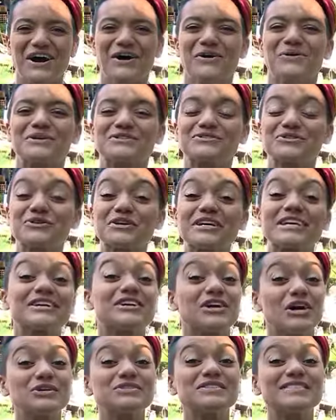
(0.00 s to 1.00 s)
We're talking
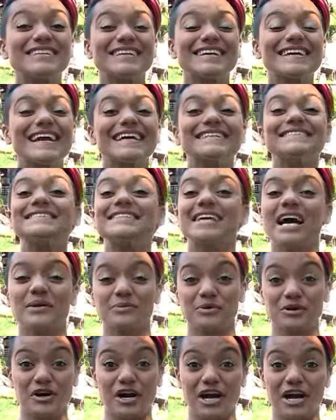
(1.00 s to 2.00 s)
ghosting and
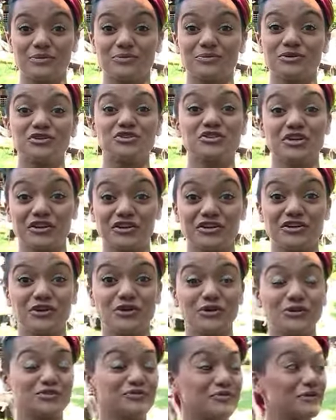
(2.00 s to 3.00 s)
cybercrime with Sharon
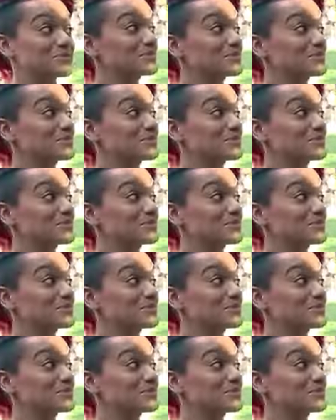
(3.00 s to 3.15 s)
Knowles from